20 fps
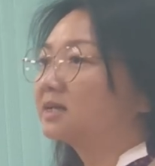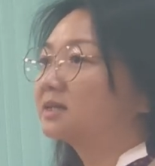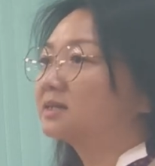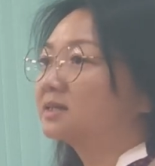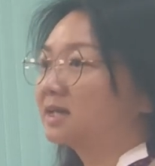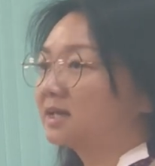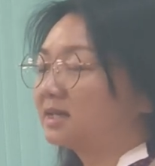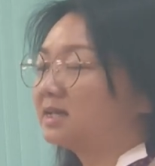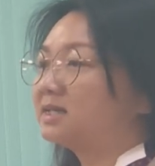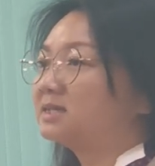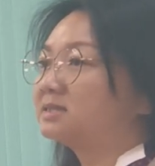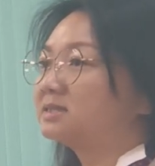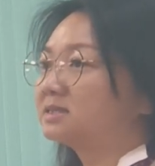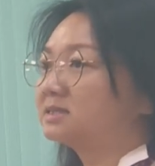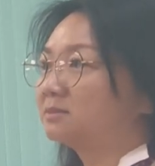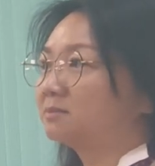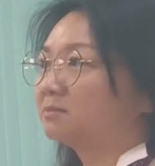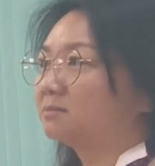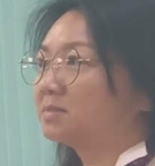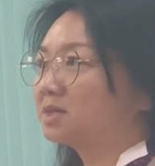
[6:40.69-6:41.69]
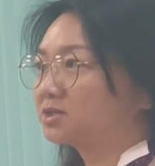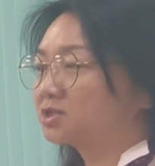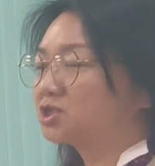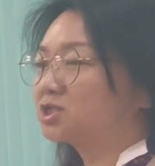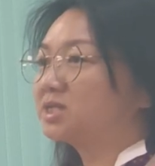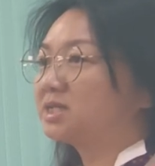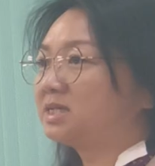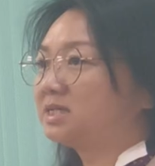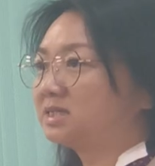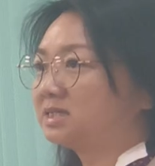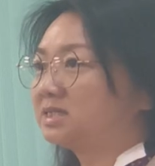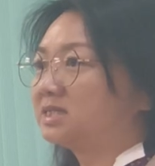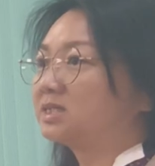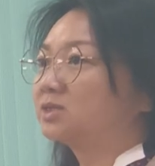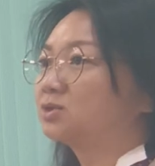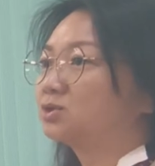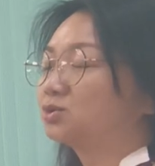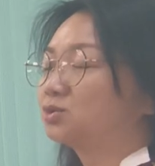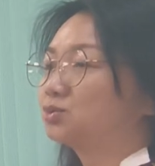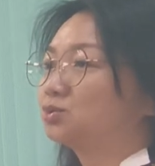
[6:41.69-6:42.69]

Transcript: That is much easier to